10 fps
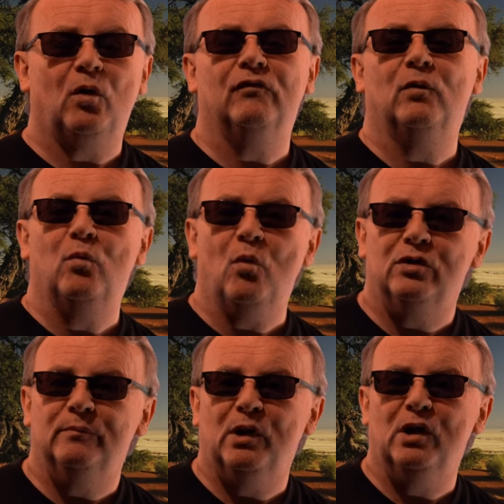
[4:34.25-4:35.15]
of the
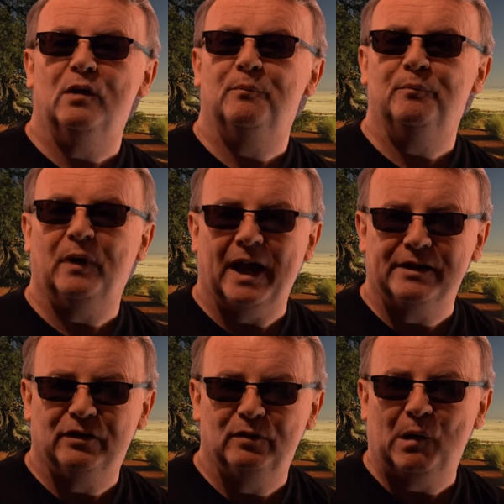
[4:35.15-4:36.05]
Waterberg
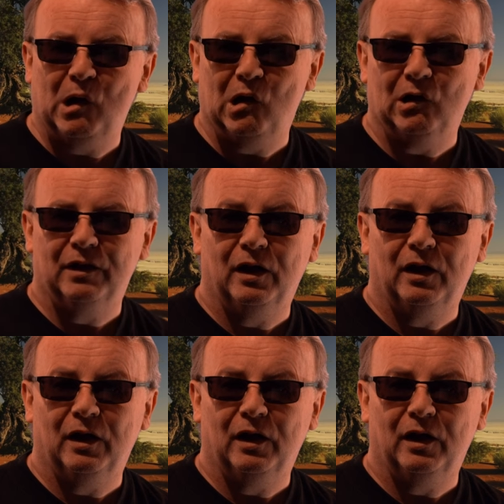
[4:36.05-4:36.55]
Plateau Park.